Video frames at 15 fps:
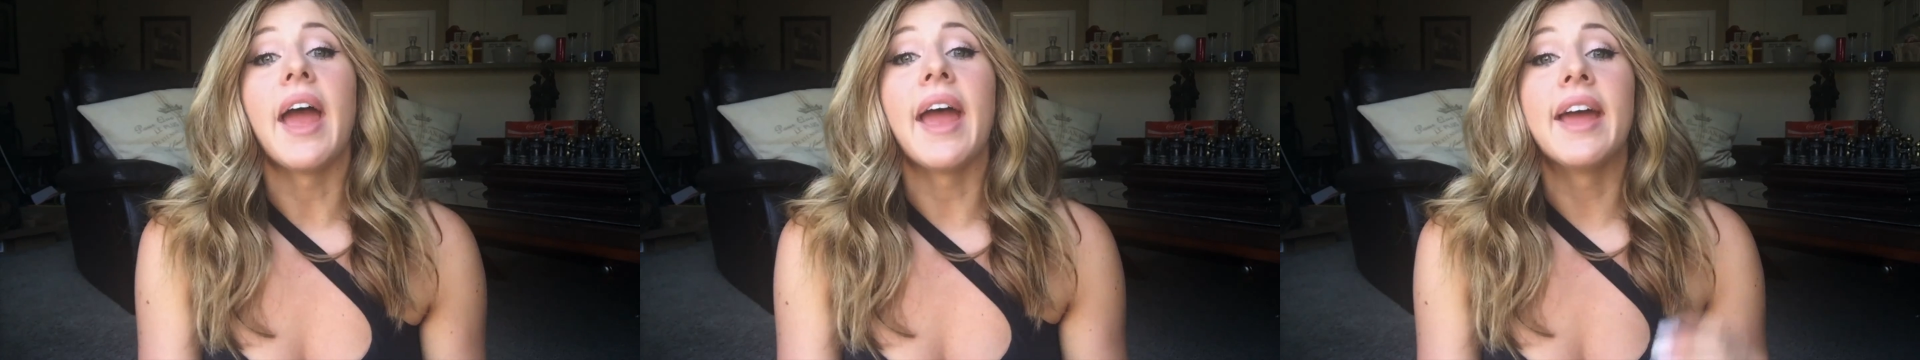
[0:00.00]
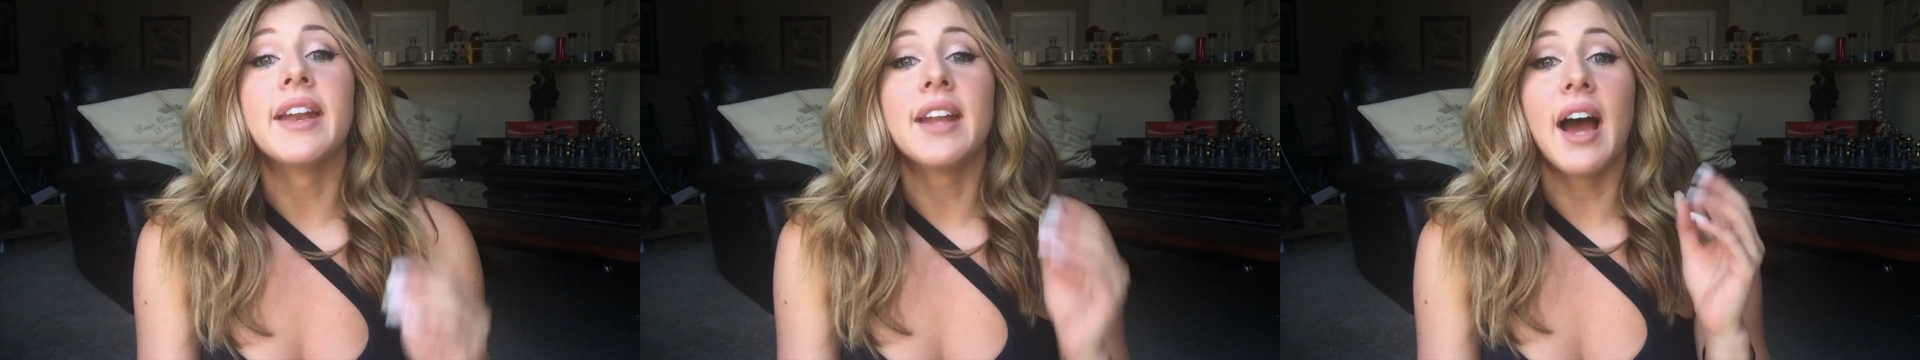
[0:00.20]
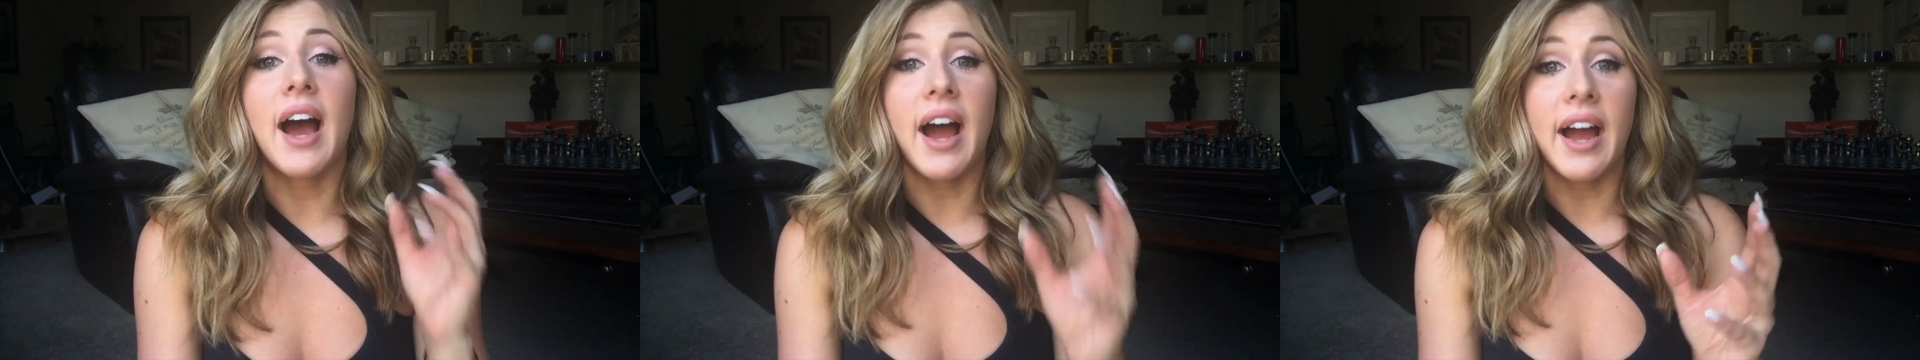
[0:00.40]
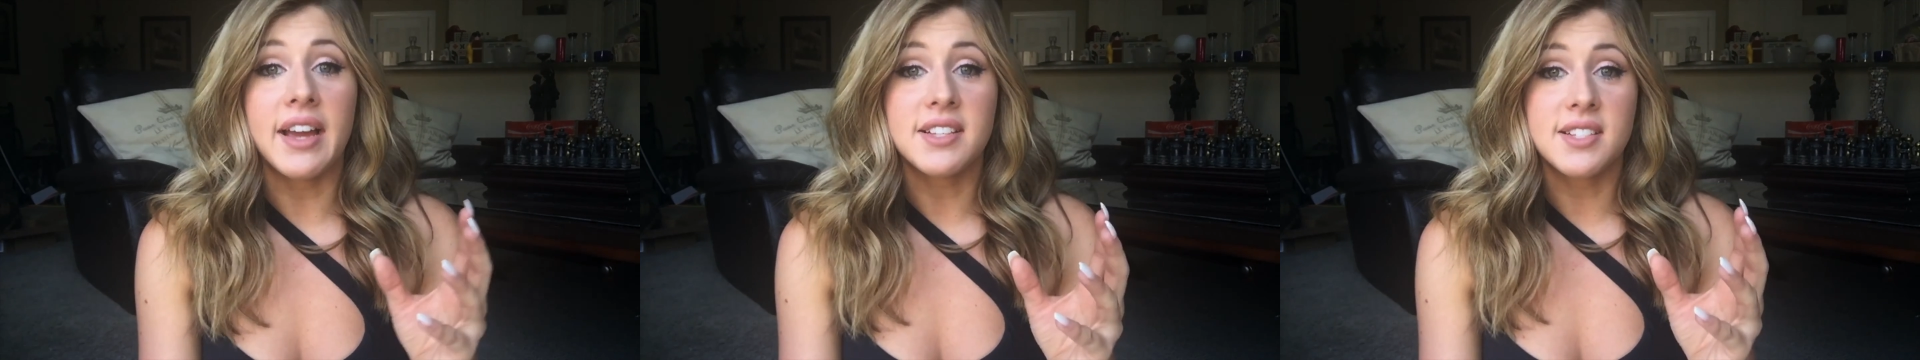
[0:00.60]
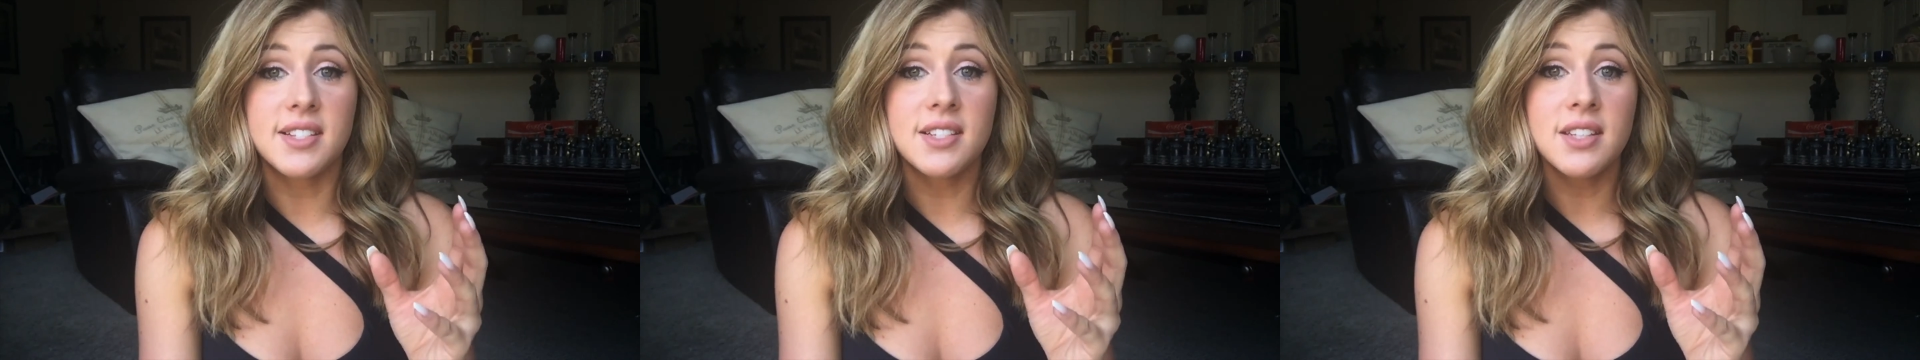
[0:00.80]
an
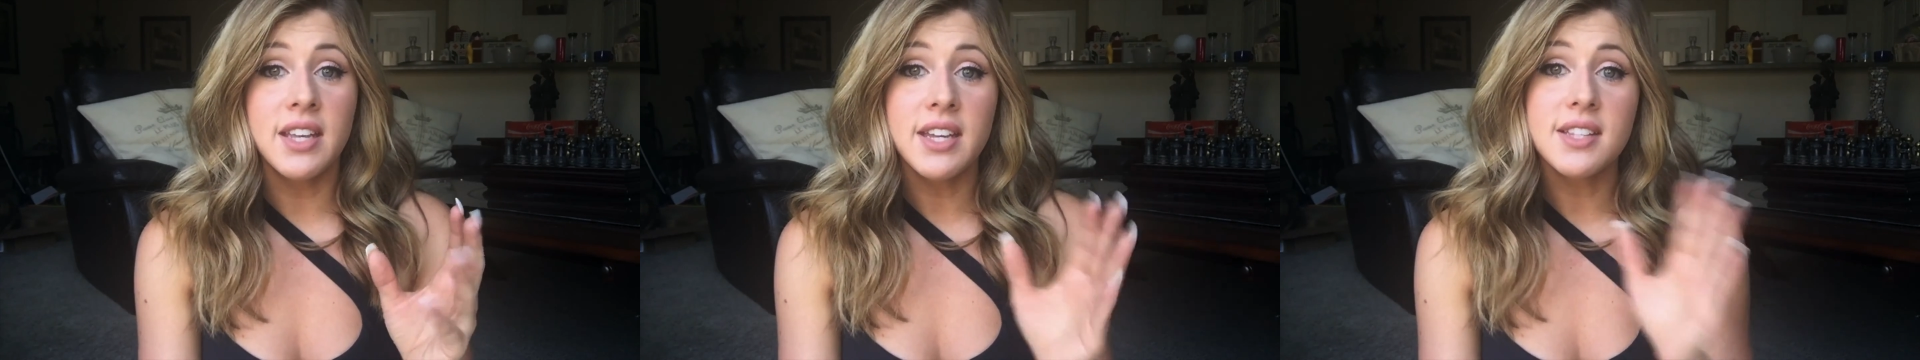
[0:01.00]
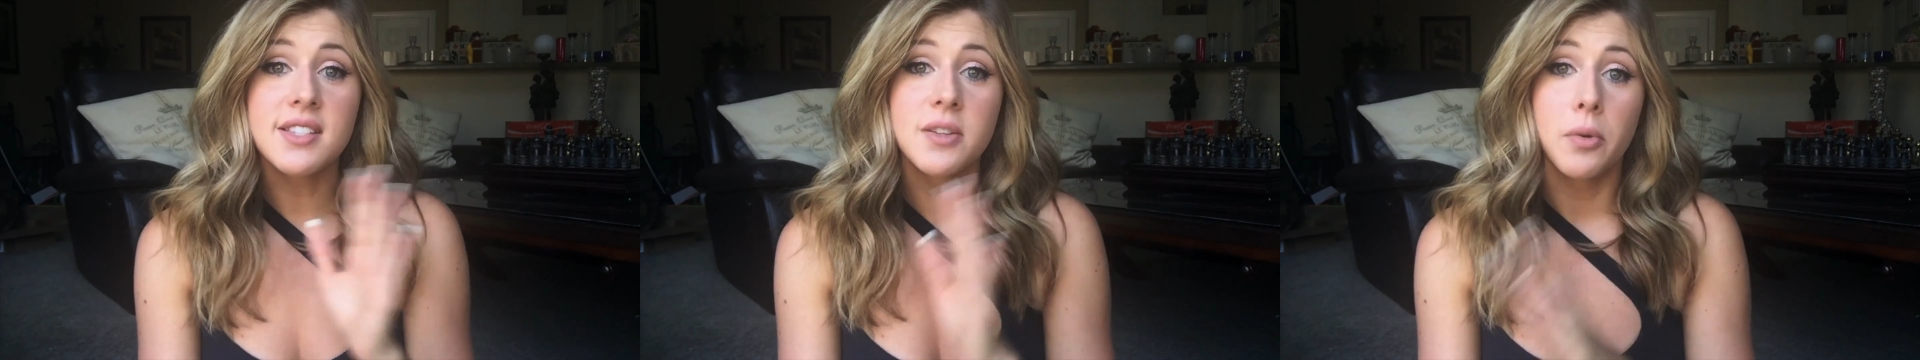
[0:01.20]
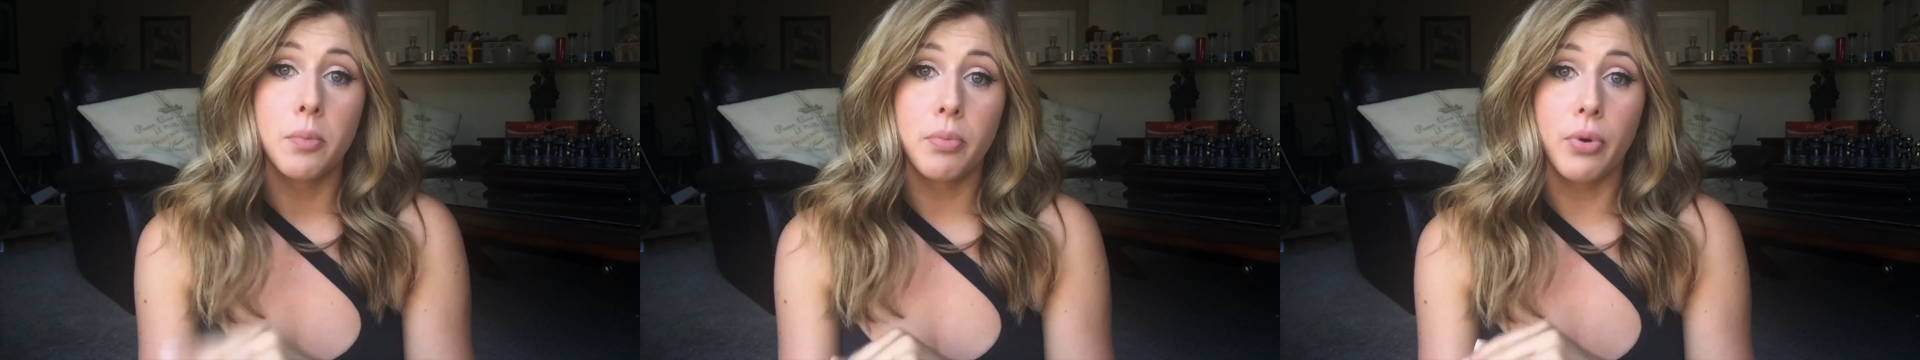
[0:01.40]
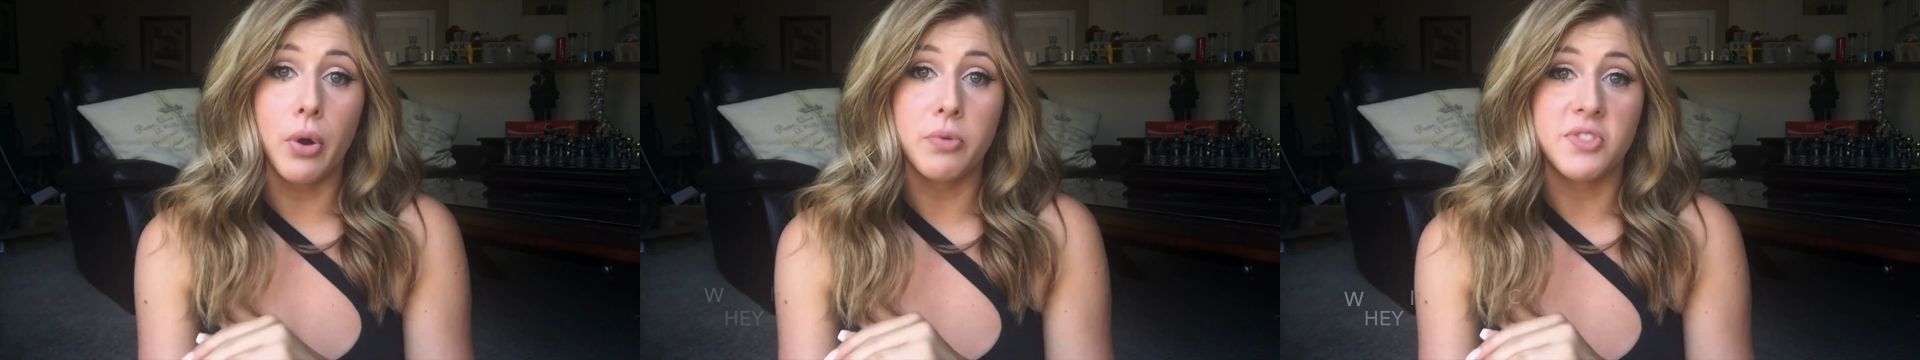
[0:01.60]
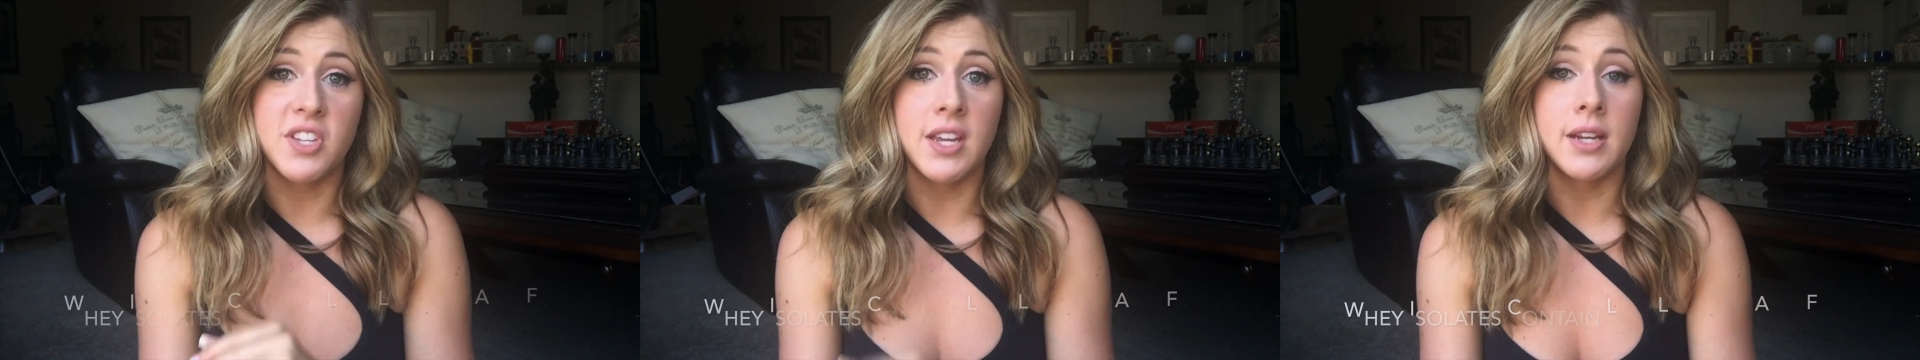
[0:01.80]
isolate
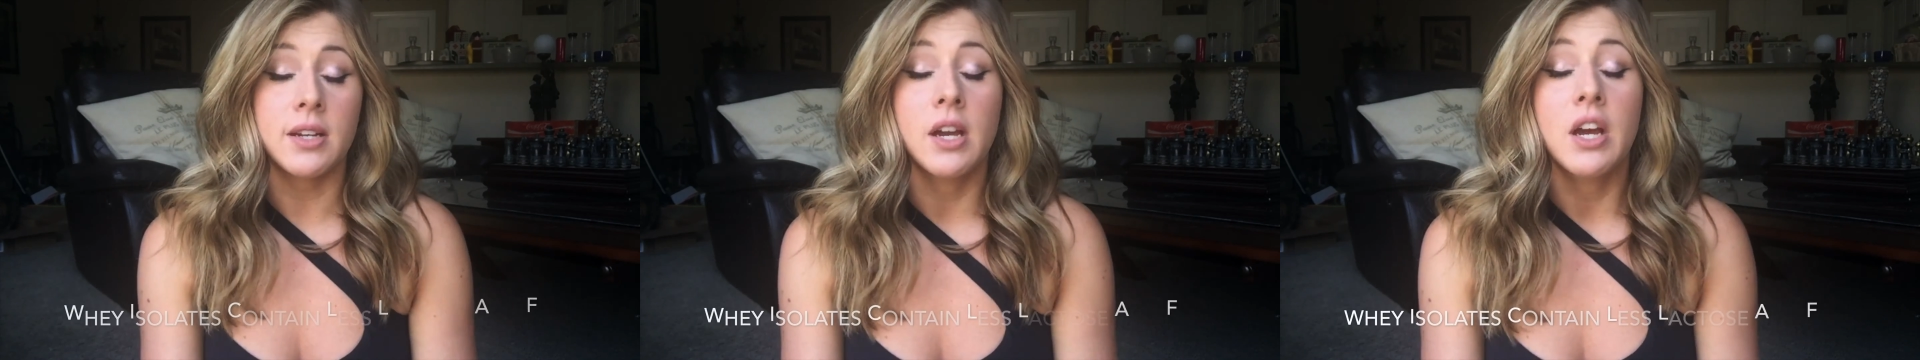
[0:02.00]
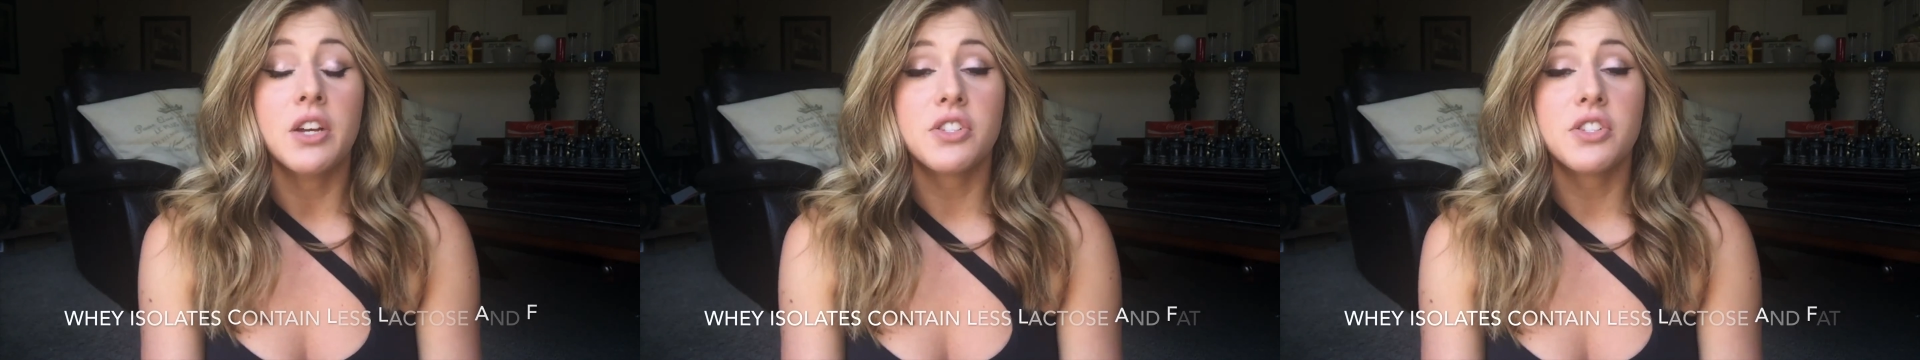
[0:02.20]
protein.